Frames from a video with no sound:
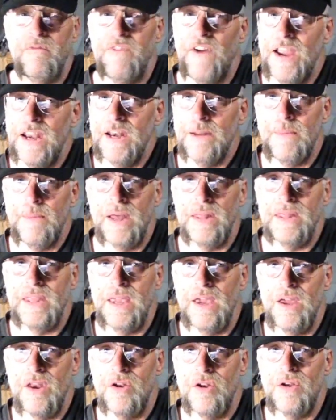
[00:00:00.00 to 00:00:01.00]
find them on
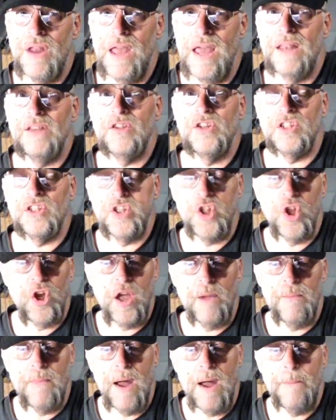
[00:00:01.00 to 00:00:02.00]
the internet, just look
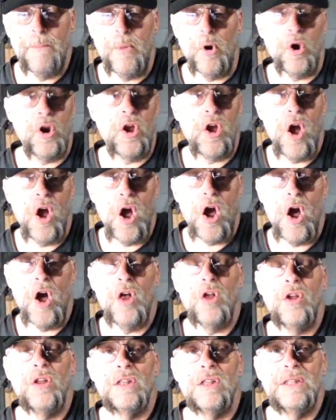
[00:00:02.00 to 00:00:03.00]
them up or
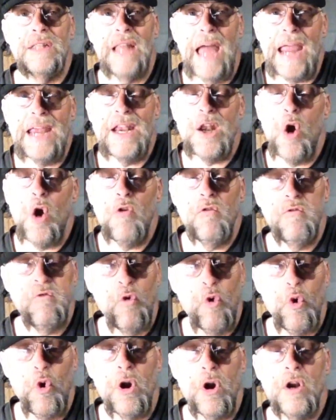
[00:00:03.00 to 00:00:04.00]
call nine oh
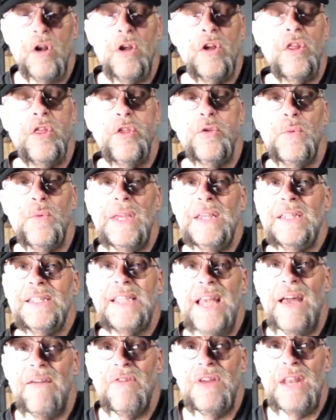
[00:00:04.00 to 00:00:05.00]
four, three
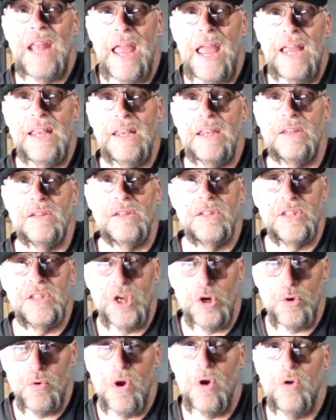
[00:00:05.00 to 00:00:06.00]
seven eight,
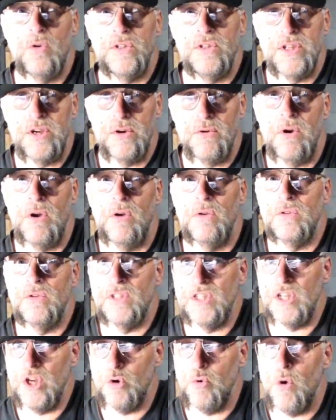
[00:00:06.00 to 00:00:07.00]
zero zero
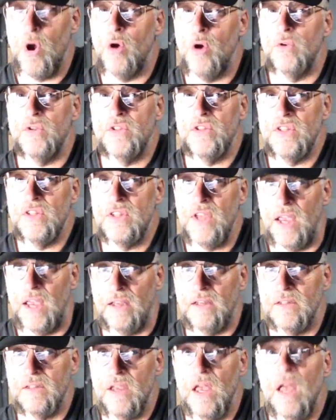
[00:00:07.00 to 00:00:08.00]
zero
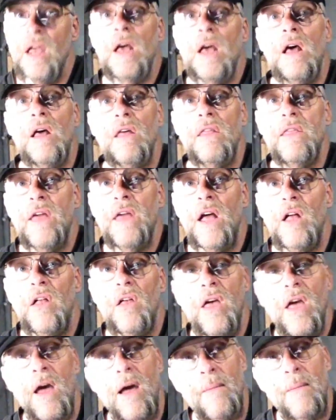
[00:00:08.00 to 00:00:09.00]
six. They'll
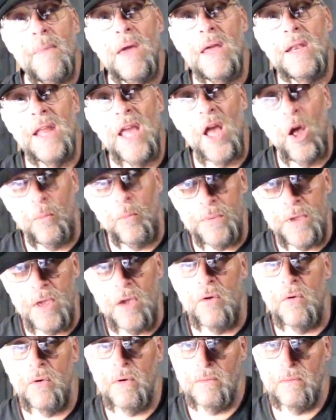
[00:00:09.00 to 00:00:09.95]
come and help you.